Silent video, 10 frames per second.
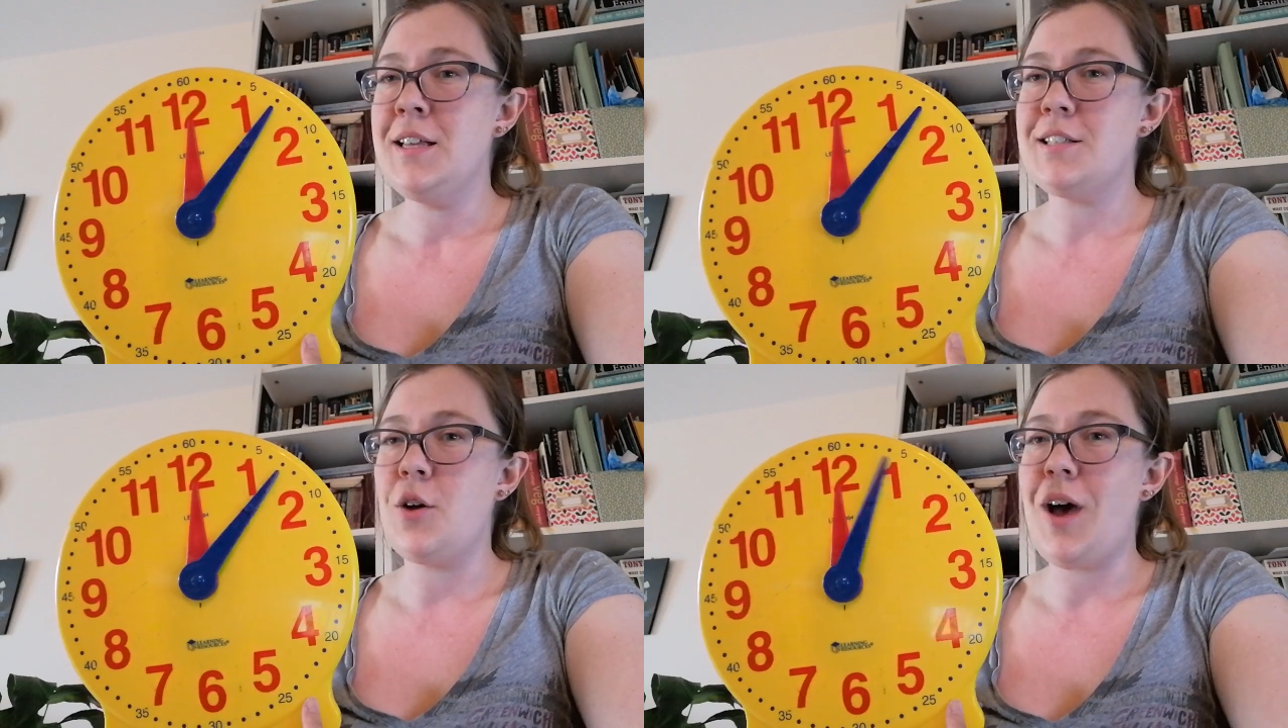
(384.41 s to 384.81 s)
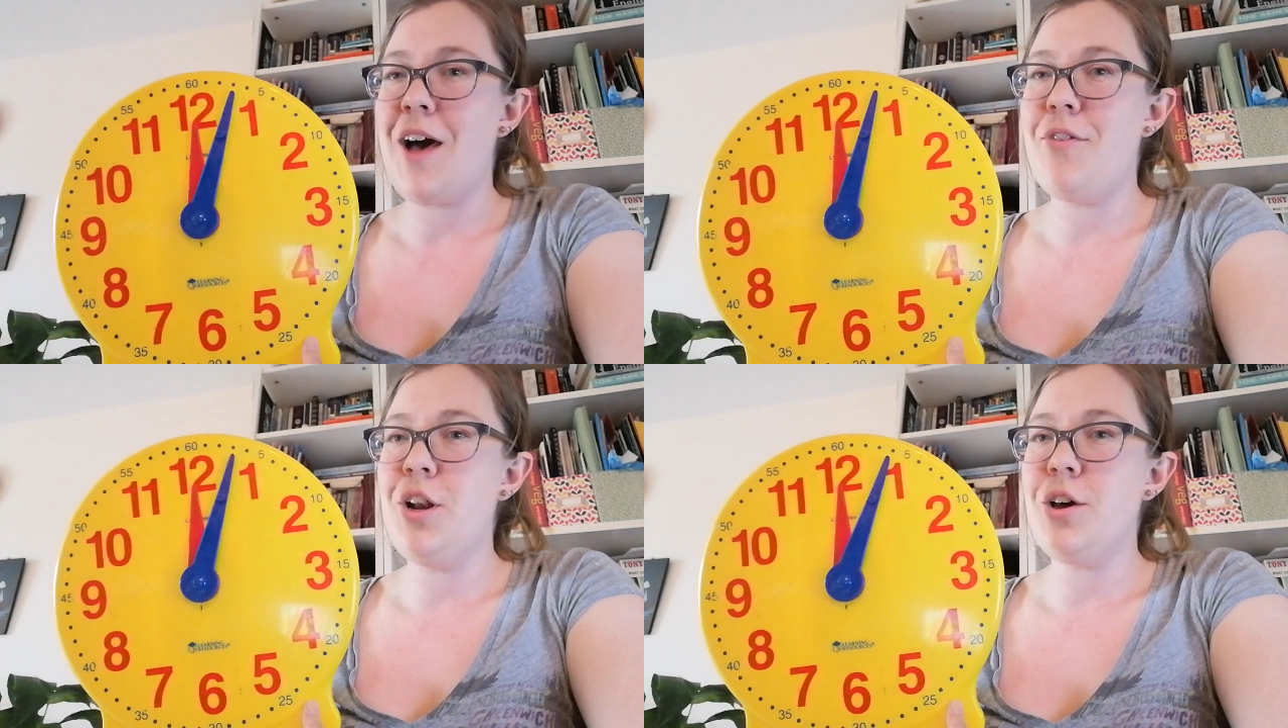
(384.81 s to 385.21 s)
So
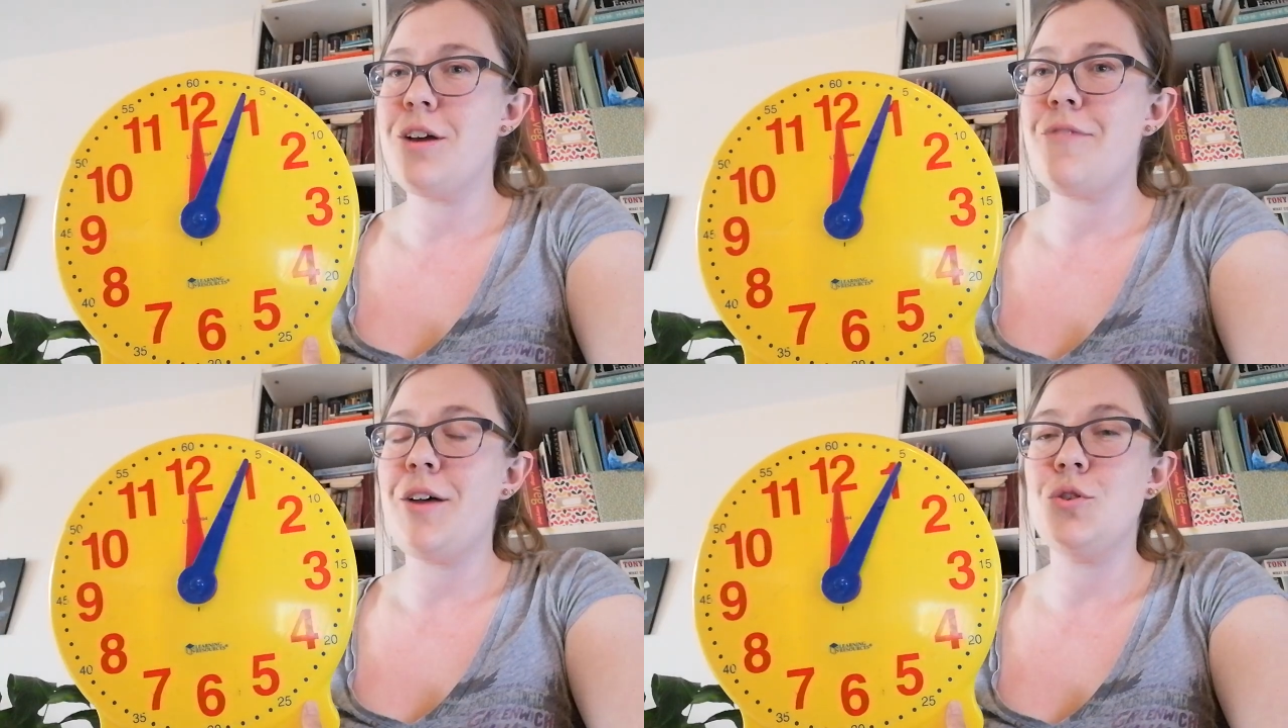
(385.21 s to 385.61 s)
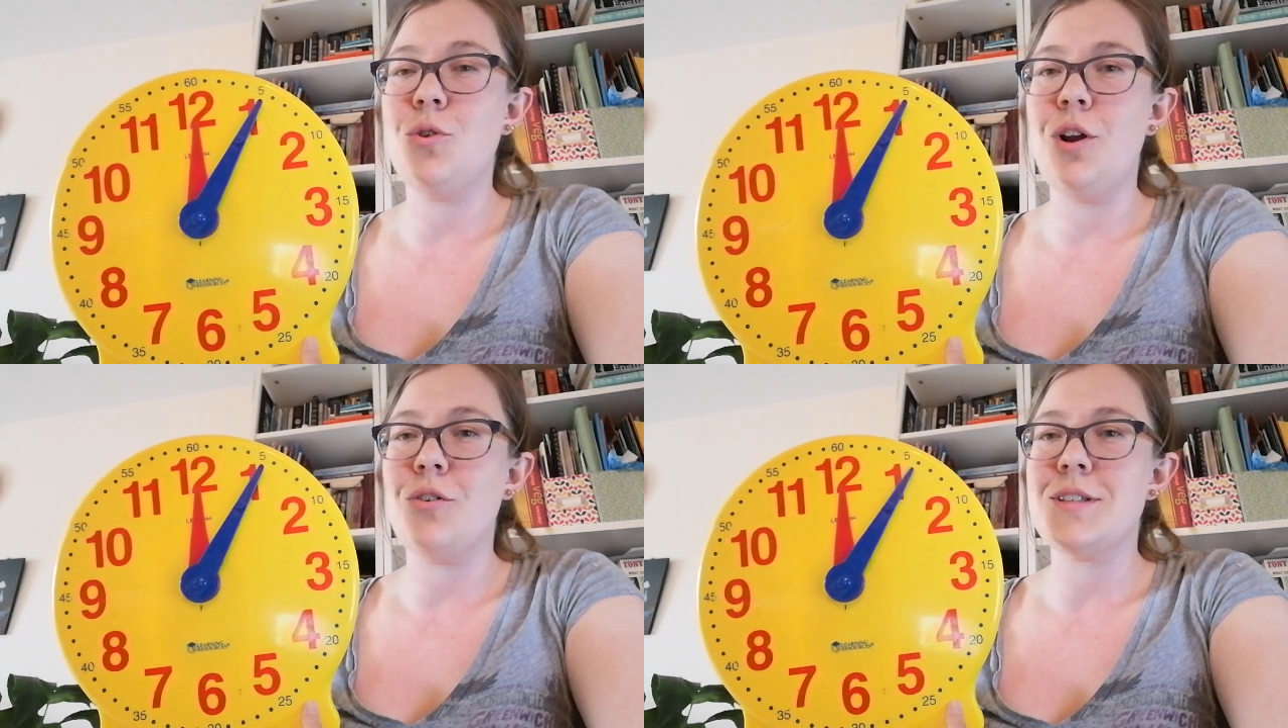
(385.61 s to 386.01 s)
have a look around
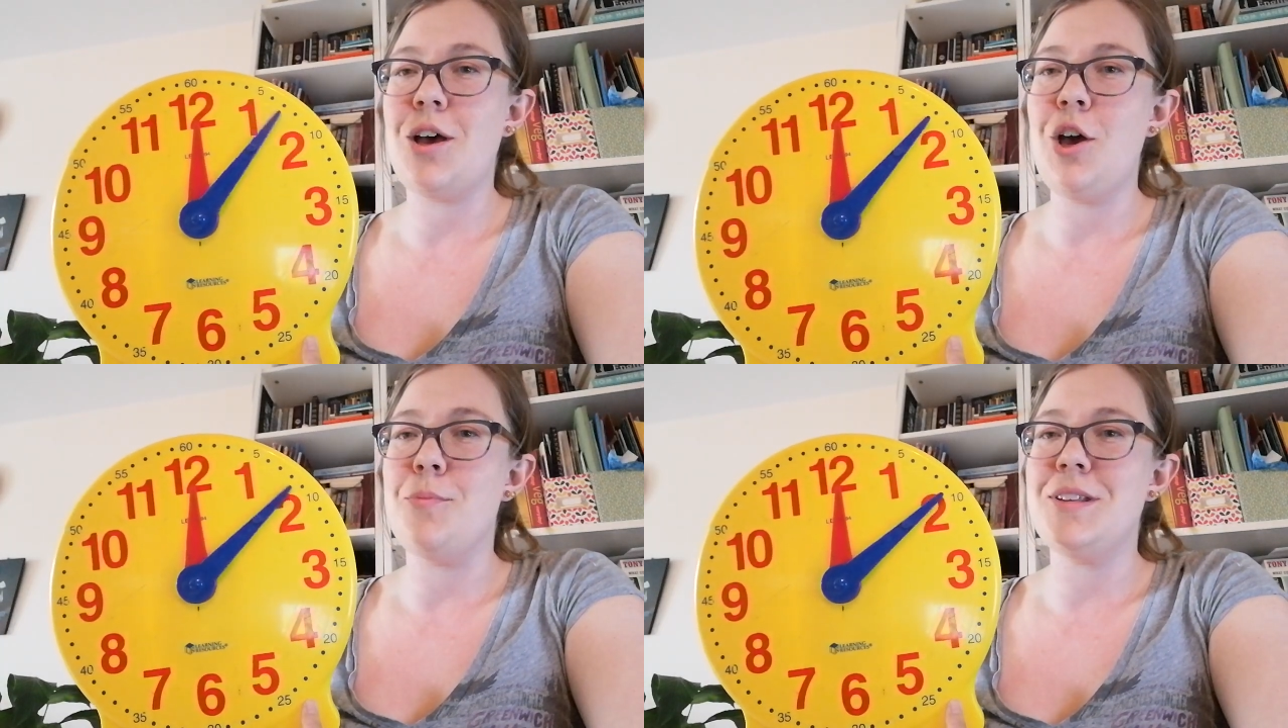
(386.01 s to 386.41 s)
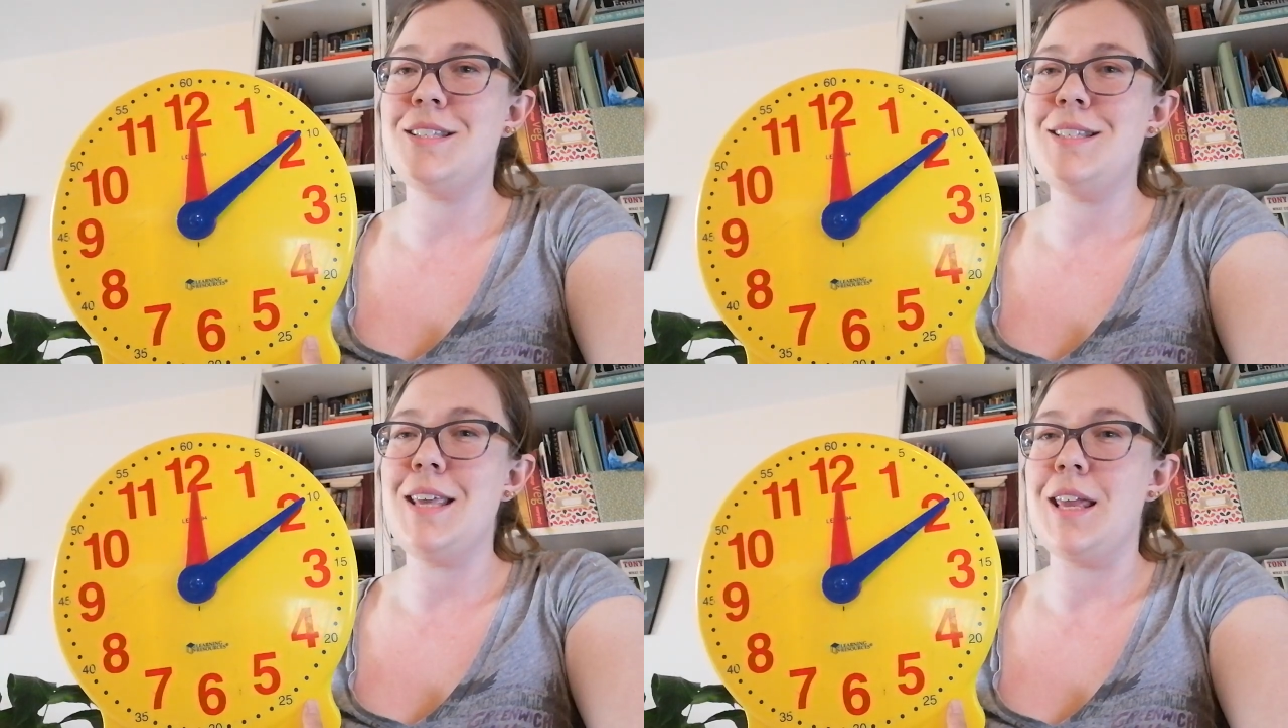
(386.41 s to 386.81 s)
your clocks at home and
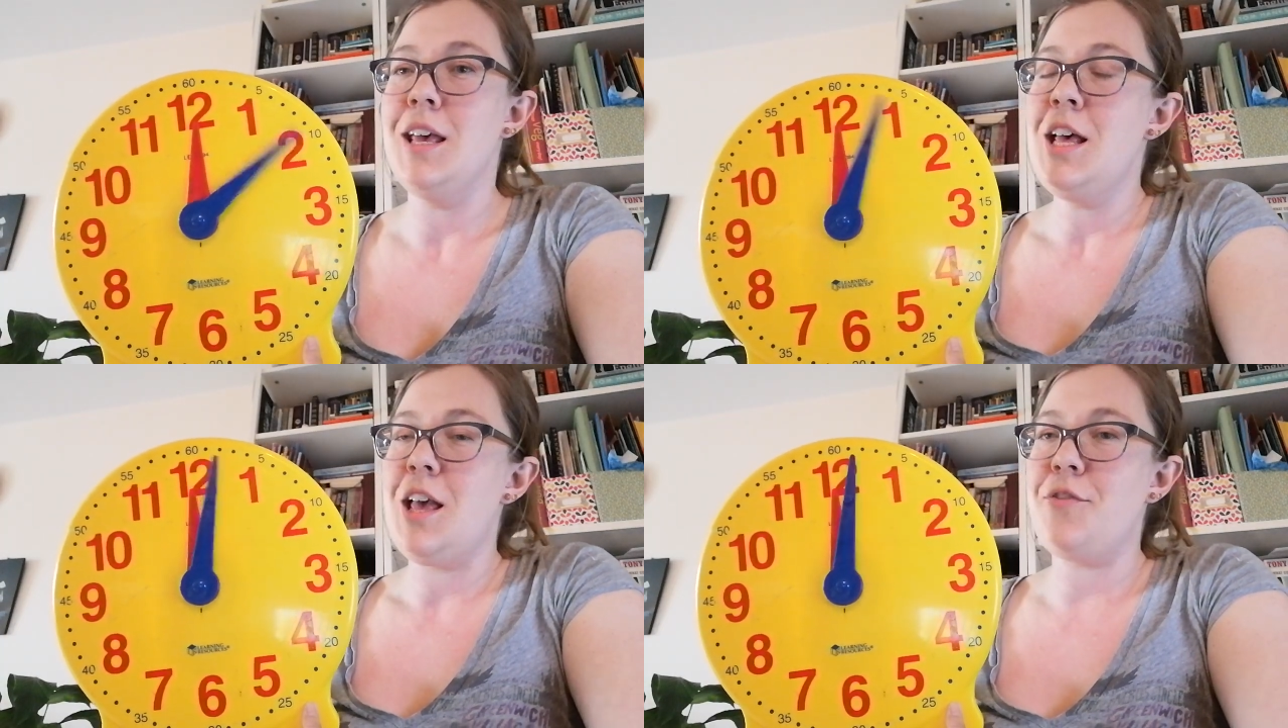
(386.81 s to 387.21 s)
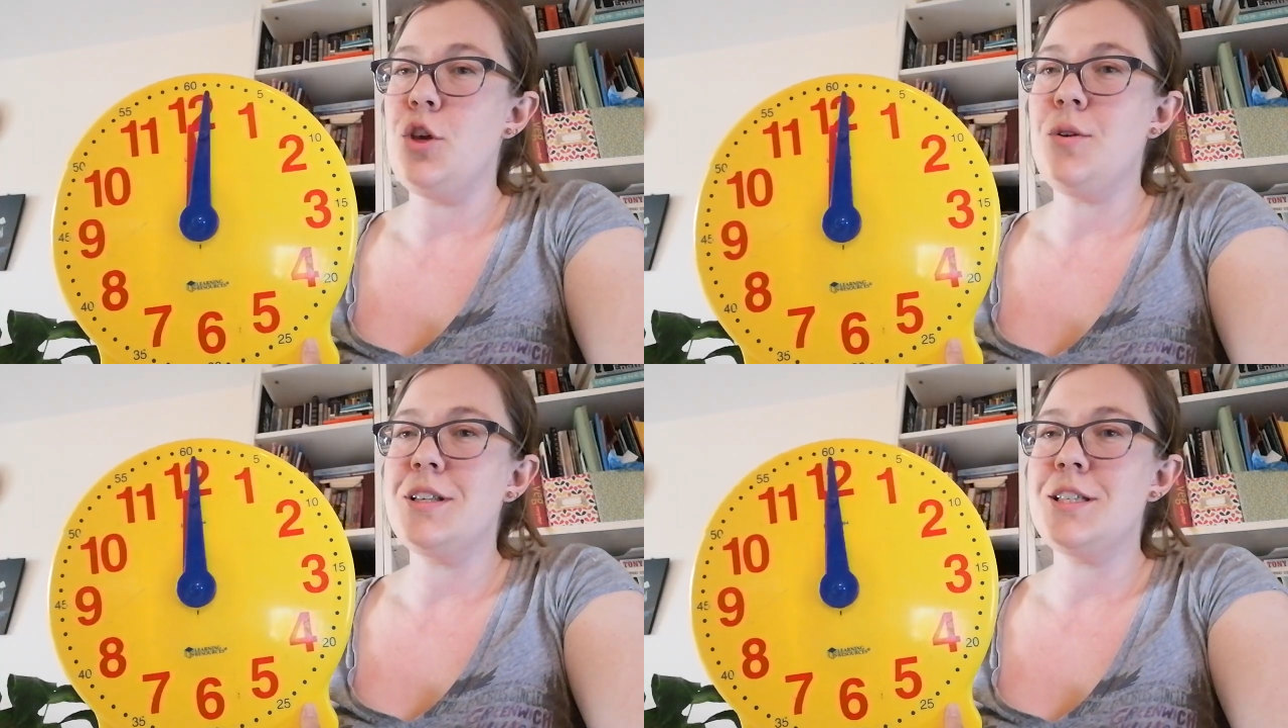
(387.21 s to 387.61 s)
see if
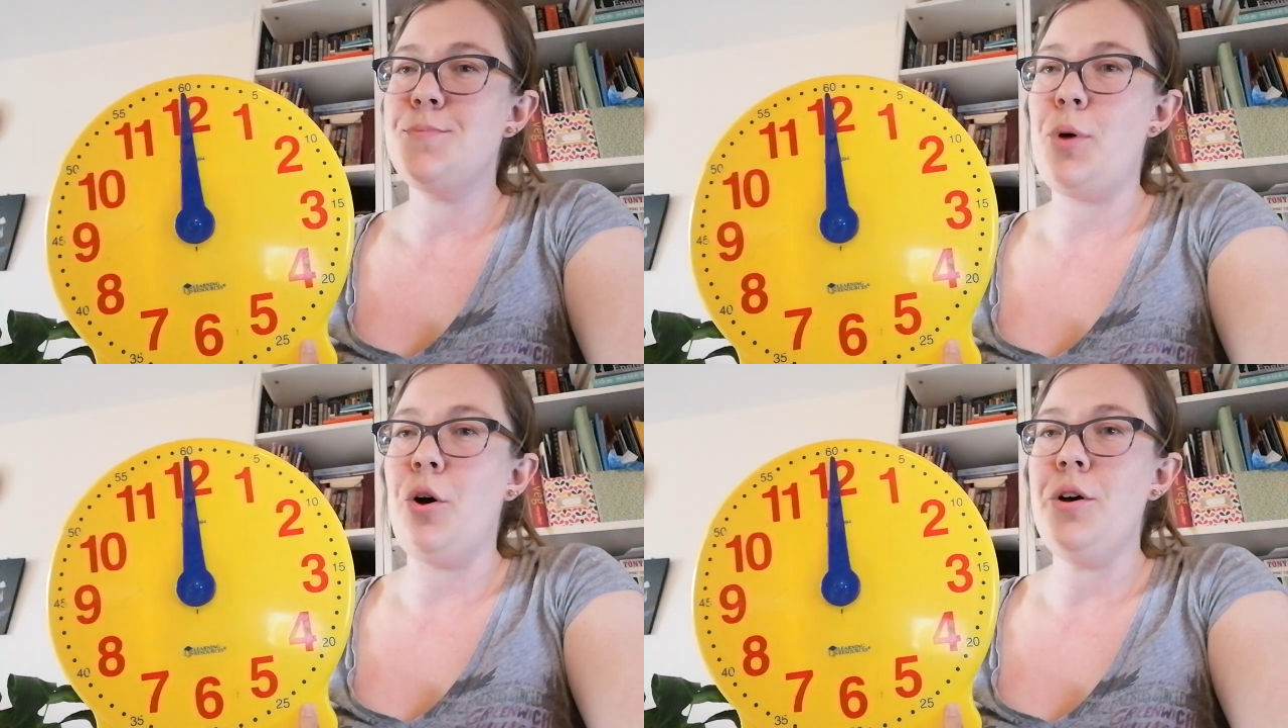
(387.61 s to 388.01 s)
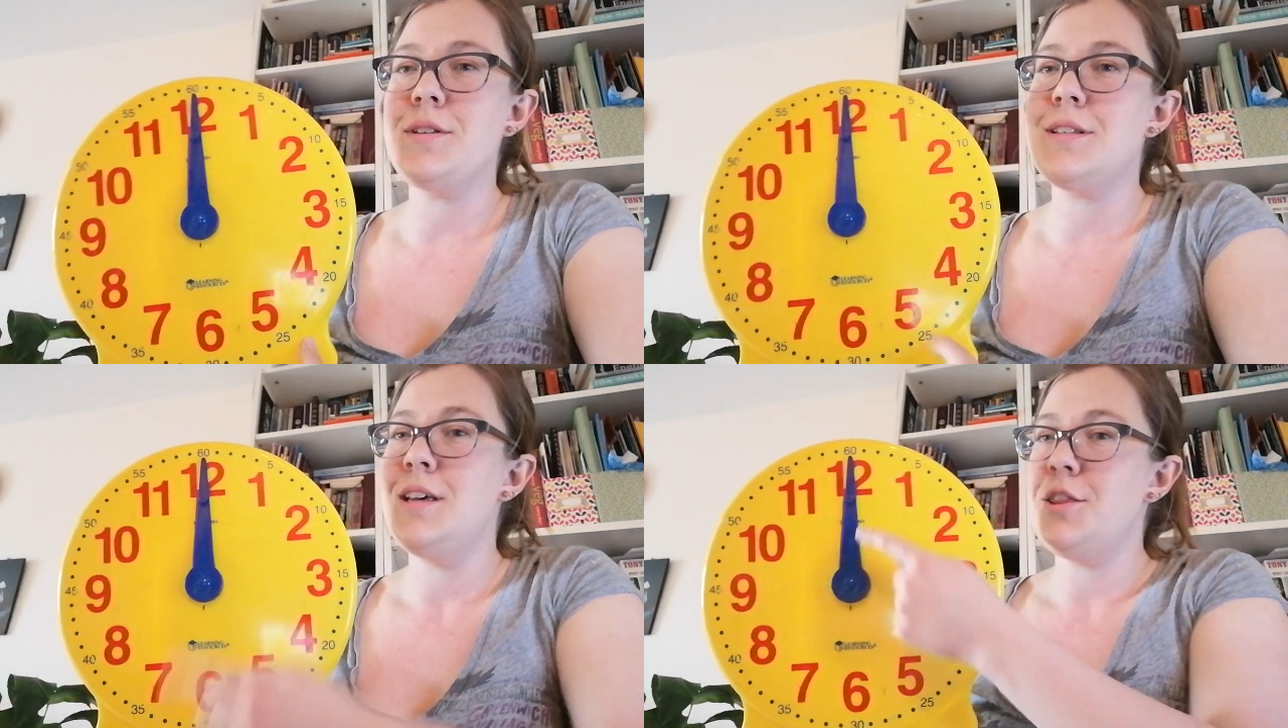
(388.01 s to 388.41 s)
you can
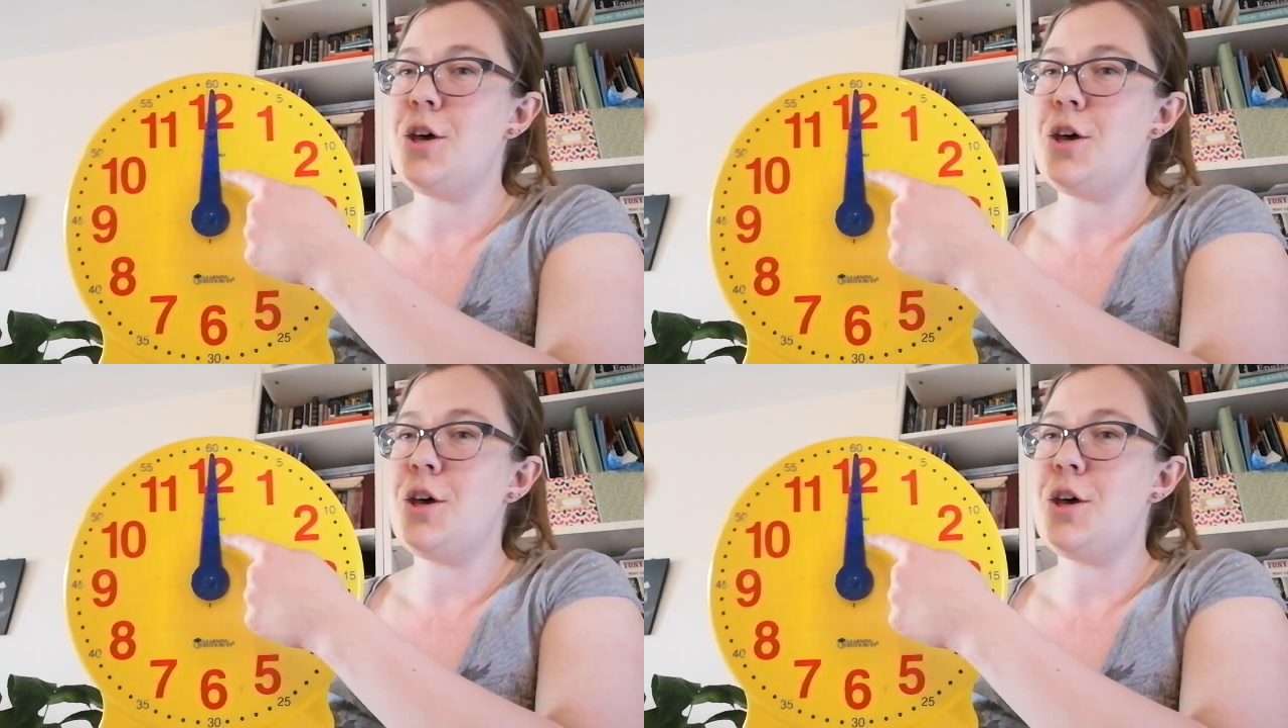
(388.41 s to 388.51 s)
spot